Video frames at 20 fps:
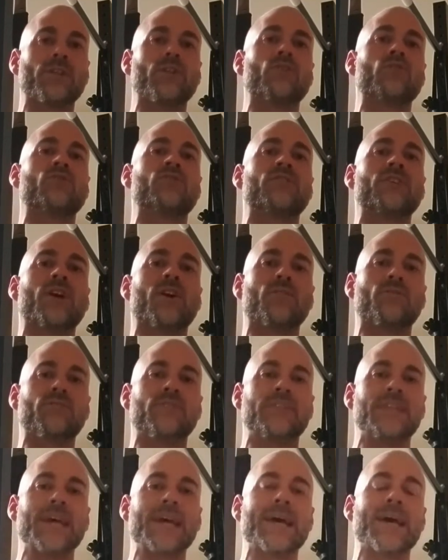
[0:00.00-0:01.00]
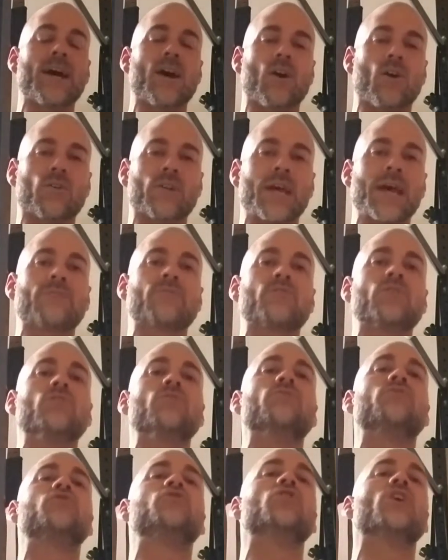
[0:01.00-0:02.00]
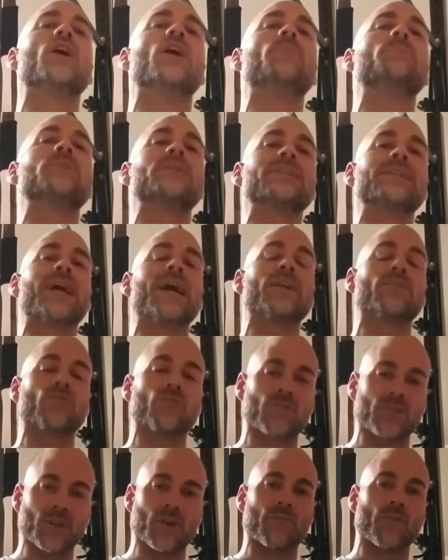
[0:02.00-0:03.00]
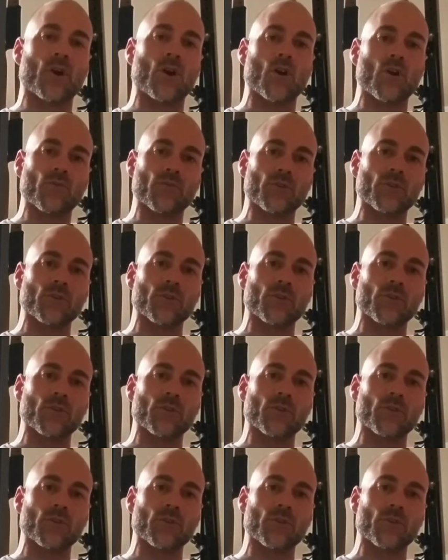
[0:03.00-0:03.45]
yourself down after you've jumped and gotten yourself over the